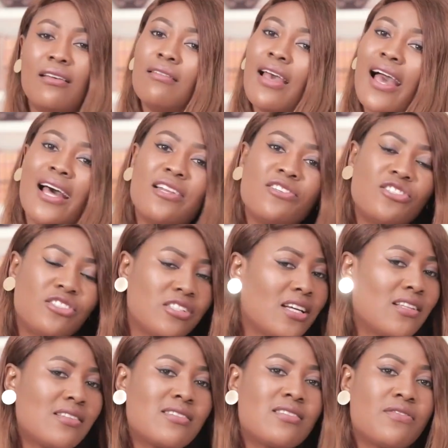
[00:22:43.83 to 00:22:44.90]
and
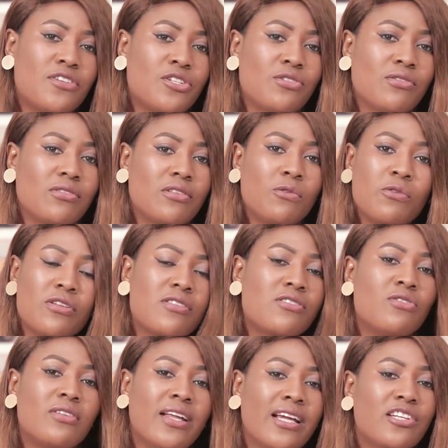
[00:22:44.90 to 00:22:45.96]
share this video. The
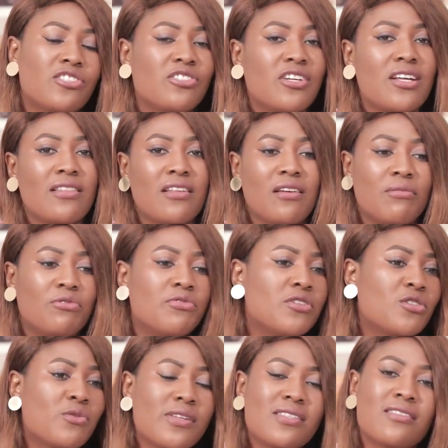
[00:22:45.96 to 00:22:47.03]
ones you like, share them,
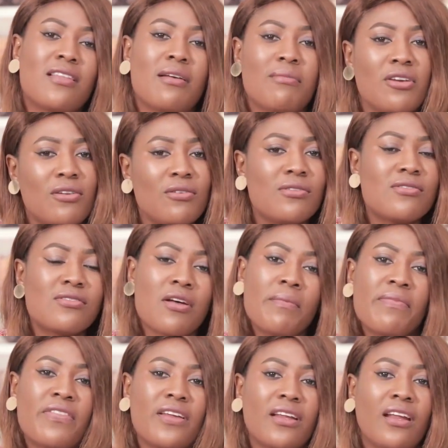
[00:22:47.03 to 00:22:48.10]
retweet them, you know,
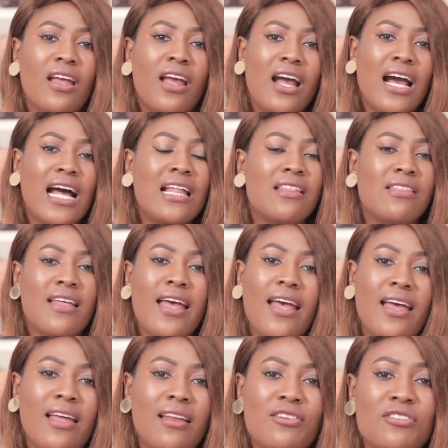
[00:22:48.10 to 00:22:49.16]
something. And
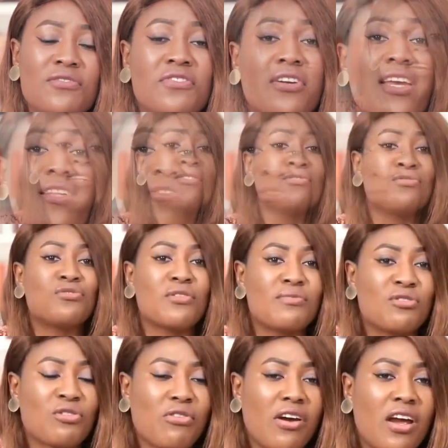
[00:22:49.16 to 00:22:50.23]
then don't forget to
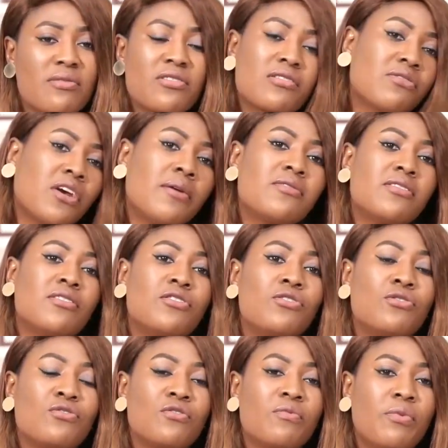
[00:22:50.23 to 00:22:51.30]
subscribe. Subscribe to the
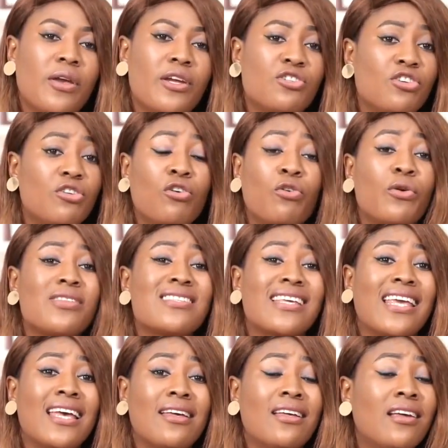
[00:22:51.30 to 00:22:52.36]
YouTube page. You're not going to
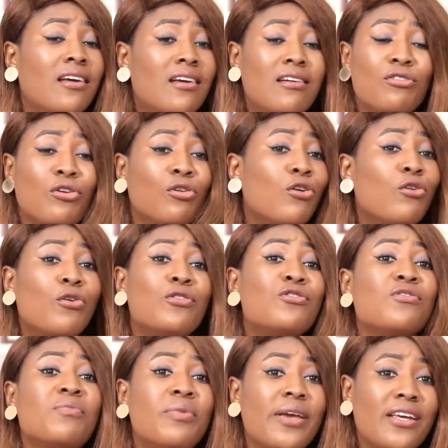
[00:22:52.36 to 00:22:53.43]
get, you're not going
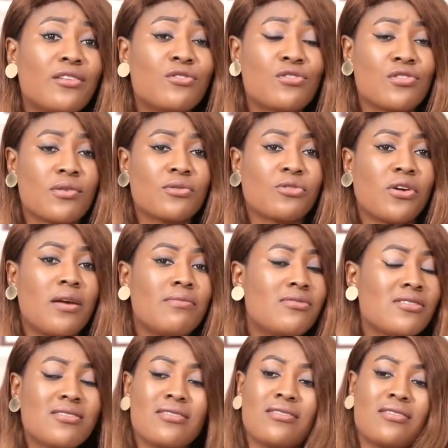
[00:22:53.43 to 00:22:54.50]
to pay to subscribe.
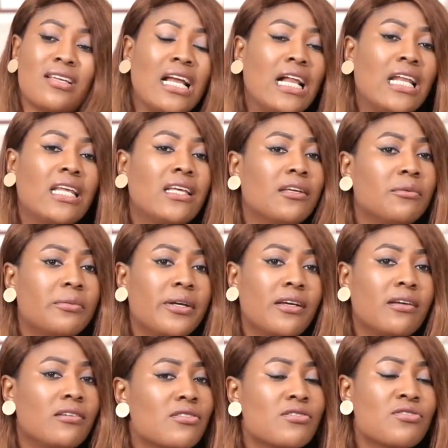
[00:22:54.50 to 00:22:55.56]
Just a click
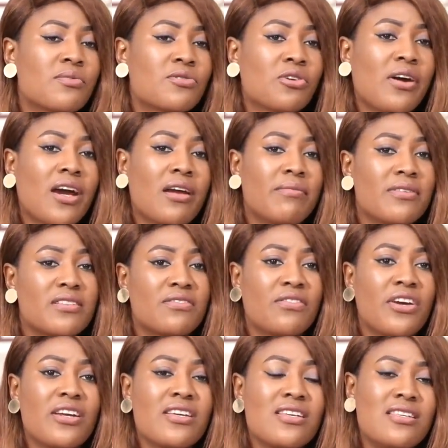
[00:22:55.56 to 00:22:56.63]
away. Just subscribe. It's
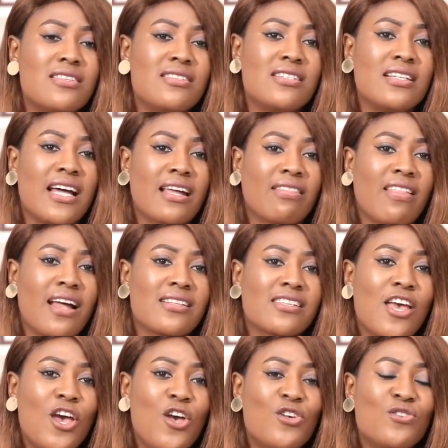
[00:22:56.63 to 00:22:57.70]
very easy like
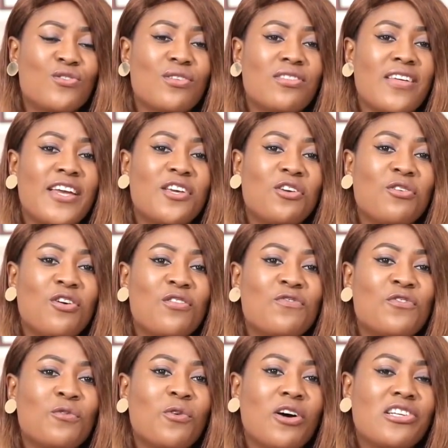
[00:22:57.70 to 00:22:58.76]
that. So thank you all
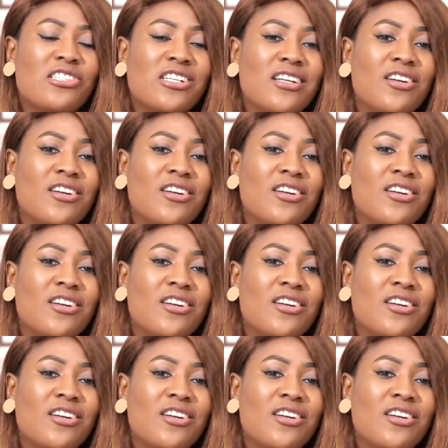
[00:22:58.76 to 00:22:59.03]
for watching.